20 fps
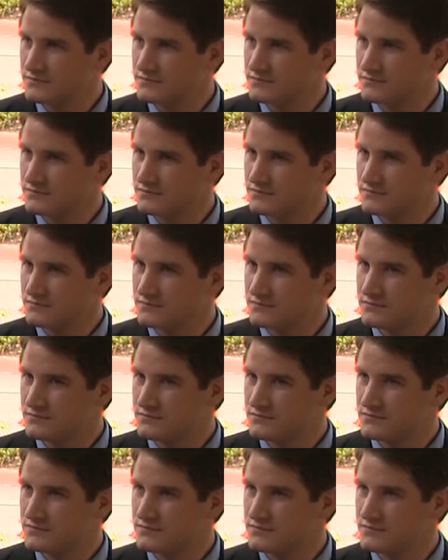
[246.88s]

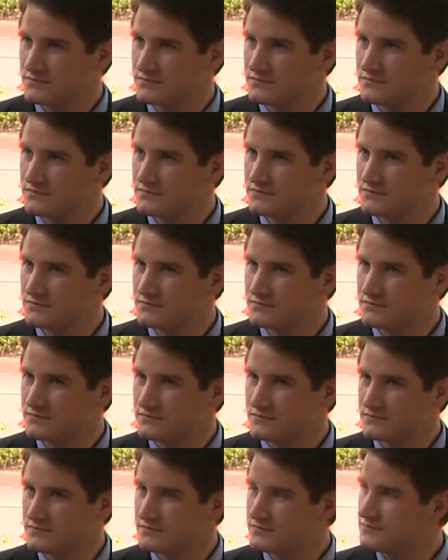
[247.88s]

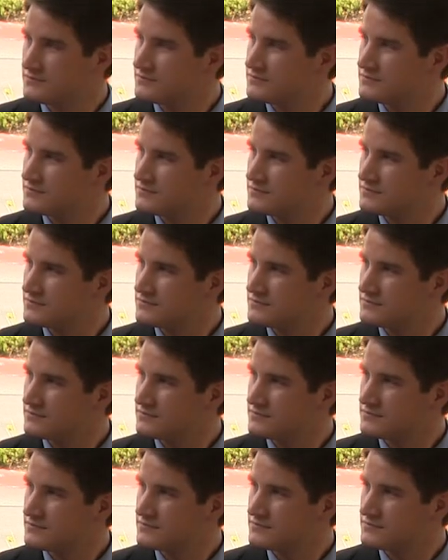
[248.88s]

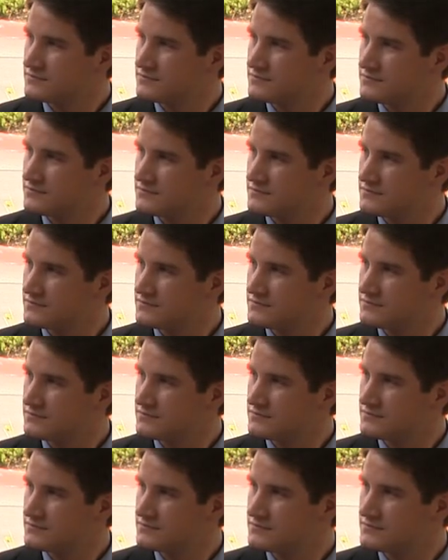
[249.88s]

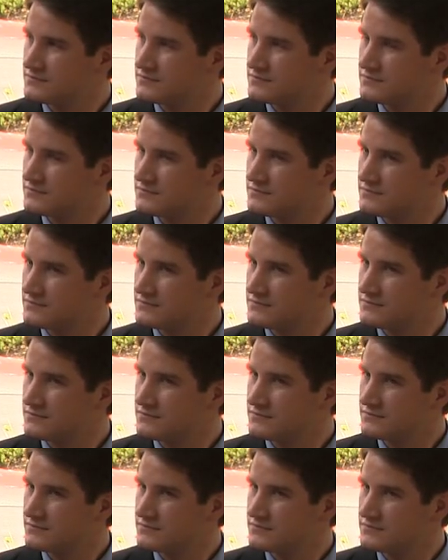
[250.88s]

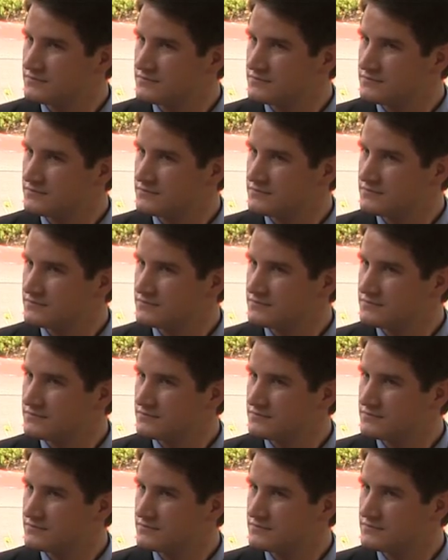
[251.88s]

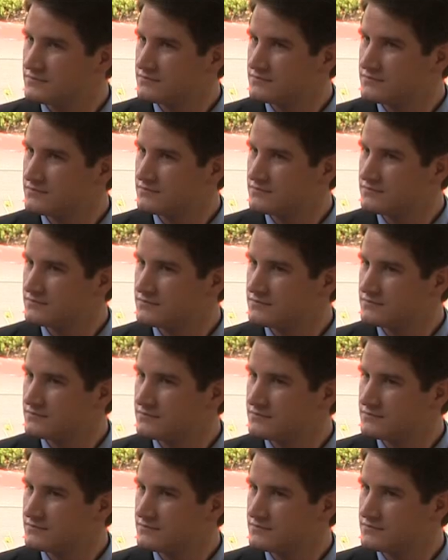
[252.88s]

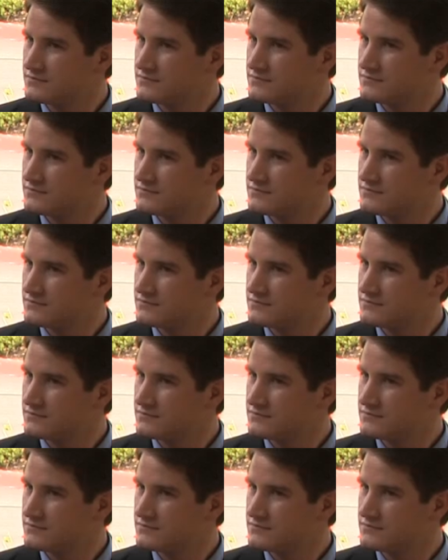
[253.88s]
[no speech]